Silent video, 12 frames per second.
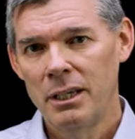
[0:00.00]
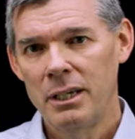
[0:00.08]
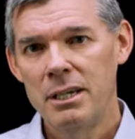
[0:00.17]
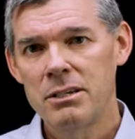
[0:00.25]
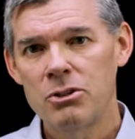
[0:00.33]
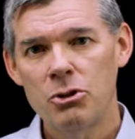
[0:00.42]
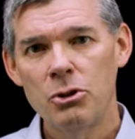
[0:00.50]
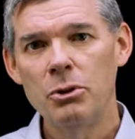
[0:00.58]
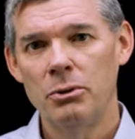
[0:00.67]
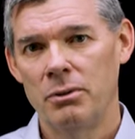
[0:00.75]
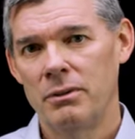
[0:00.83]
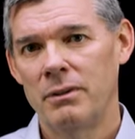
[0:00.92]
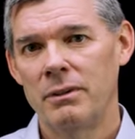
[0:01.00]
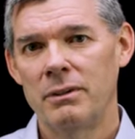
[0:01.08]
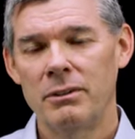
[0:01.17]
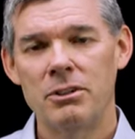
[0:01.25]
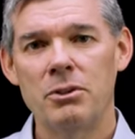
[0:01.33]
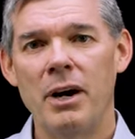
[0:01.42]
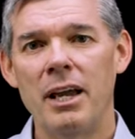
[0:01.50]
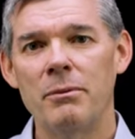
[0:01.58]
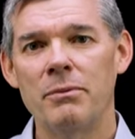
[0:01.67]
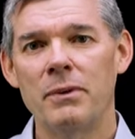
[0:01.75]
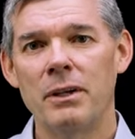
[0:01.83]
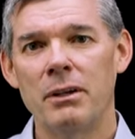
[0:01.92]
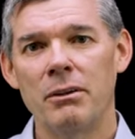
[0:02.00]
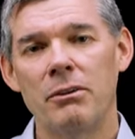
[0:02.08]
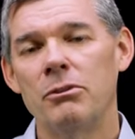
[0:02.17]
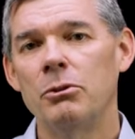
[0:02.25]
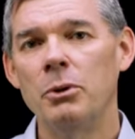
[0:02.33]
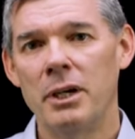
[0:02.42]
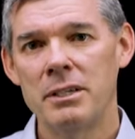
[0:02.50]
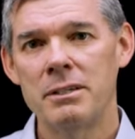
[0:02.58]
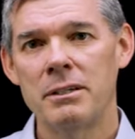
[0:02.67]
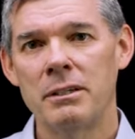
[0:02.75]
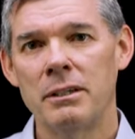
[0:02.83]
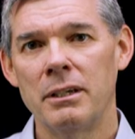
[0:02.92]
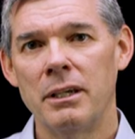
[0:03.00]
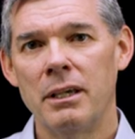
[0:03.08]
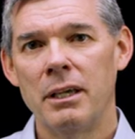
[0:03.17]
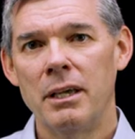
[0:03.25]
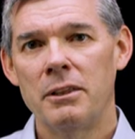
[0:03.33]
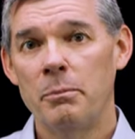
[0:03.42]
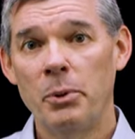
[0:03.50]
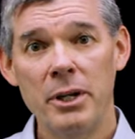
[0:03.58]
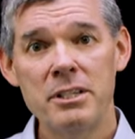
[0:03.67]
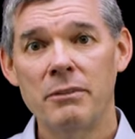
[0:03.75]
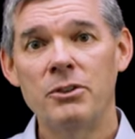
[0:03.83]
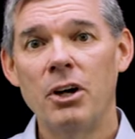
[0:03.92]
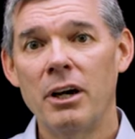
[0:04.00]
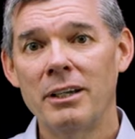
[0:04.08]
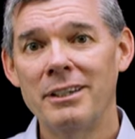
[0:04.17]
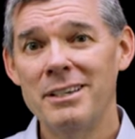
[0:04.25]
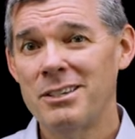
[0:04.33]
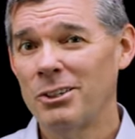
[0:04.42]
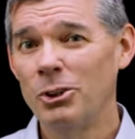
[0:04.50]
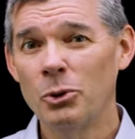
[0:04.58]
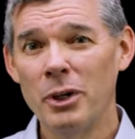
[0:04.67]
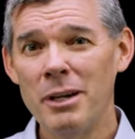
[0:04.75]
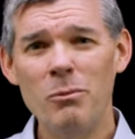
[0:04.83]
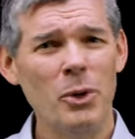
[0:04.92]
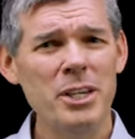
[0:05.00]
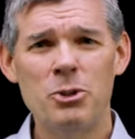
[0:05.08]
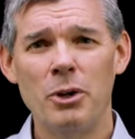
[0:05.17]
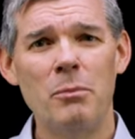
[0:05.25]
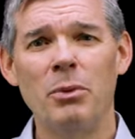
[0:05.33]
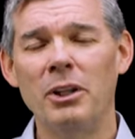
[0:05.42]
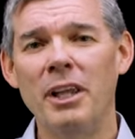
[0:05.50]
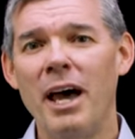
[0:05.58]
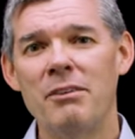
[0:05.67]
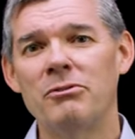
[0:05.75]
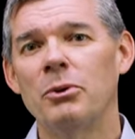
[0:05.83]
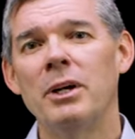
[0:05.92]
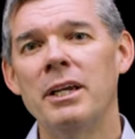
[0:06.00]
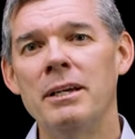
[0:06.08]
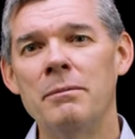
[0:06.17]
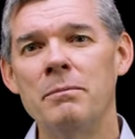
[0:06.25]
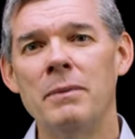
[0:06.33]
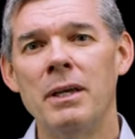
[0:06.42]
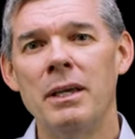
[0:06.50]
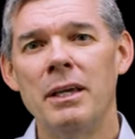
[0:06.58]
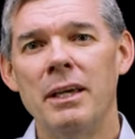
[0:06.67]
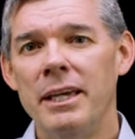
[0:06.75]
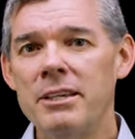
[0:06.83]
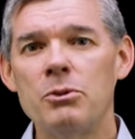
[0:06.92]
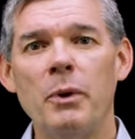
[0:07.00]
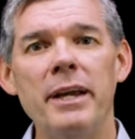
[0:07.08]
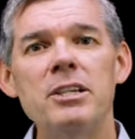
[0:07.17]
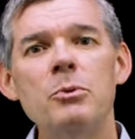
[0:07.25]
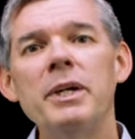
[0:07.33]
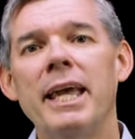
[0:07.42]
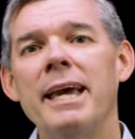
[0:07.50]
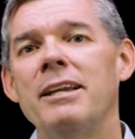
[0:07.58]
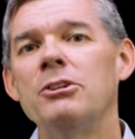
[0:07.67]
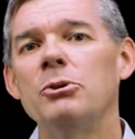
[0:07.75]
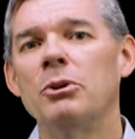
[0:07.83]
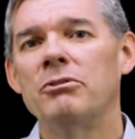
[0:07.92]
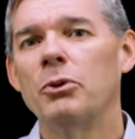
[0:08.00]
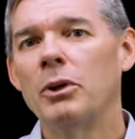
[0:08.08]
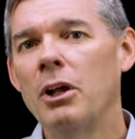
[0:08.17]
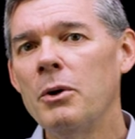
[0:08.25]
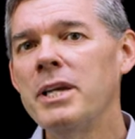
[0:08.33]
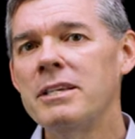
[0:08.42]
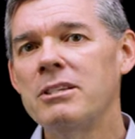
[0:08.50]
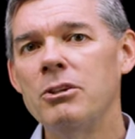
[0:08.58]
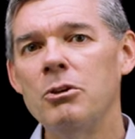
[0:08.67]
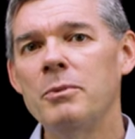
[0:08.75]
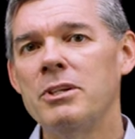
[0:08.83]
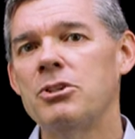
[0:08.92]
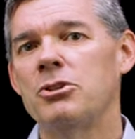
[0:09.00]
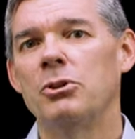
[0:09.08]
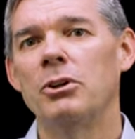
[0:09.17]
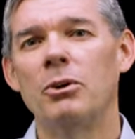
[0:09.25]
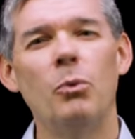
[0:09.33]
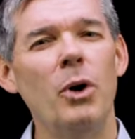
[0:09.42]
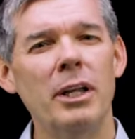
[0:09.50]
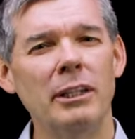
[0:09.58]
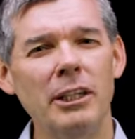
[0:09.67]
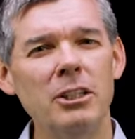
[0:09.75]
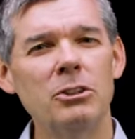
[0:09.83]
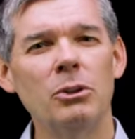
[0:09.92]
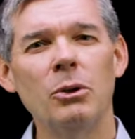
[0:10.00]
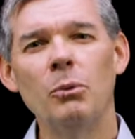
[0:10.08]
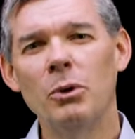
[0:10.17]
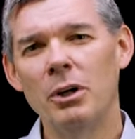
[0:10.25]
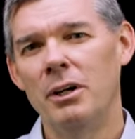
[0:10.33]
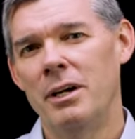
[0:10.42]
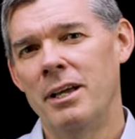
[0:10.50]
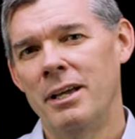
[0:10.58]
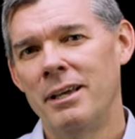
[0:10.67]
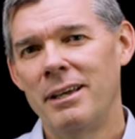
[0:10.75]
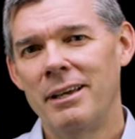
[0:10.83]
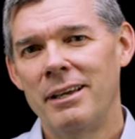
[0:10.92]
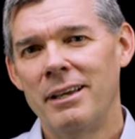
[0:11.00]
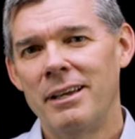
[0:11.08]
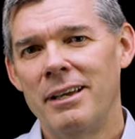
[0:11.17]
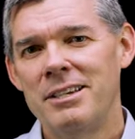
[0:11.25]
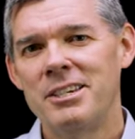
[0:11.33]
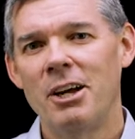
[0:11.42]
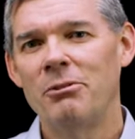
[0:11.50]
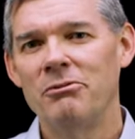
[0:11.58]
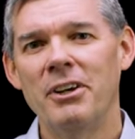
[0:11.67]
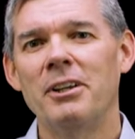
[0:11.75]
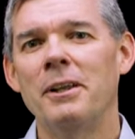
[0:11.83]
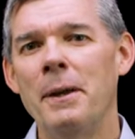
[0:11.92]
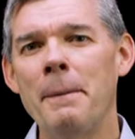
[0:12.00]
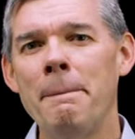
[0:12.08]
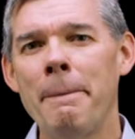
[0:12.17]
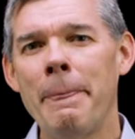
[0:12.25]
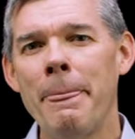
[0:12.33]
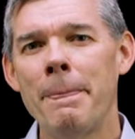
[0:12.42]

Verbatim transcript: His truth to triumph through us. The prince of darkness, grim, we tremble not for him. His rage we can endure, for lo, his doom is sure. One little word shall fell him.